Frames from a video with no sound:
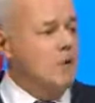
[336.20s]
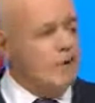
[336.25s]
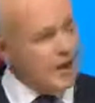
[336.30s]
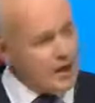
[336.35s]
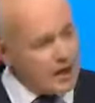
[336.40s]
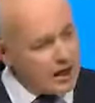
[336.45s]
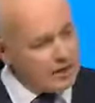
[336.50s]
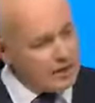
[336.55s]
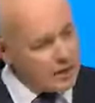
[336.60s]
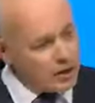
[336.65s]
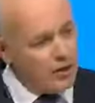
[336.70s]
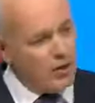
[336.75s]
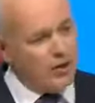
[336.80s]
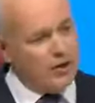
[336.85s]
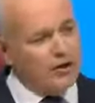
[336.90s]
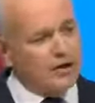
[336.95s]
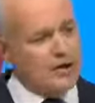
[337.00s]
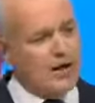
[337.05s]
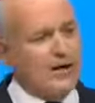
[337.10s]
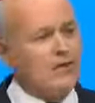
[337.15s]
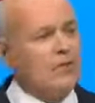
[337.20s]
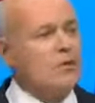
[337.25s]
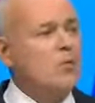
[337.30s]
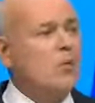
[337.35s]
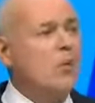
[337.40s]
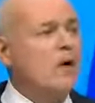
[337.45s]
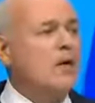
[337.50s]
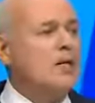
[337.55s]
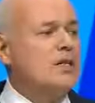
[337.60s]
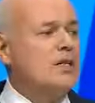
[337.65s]
With income equality at
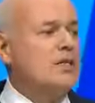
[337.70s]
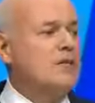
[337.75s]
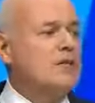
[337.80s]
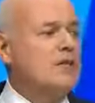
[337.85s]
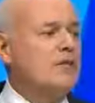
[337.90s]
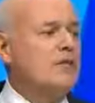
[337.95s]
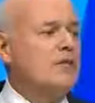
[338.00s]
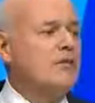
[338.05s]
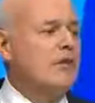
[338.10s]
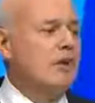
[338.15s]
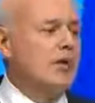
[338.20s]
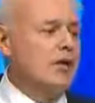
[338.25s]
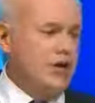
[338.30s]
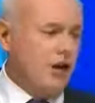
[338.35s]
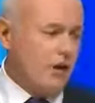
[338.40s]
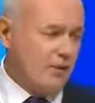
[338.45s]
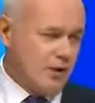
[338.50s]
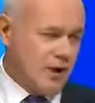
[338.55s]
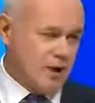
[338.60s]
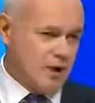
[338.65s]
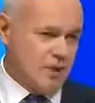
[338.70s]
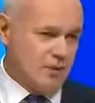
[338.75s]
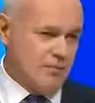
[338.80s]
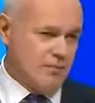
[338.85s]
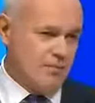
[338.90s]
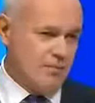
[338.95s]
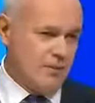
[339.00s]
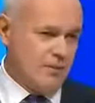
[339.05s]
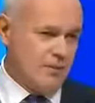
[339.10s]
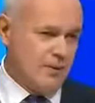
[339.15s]
the worst for a
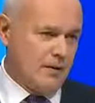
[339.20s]
generation,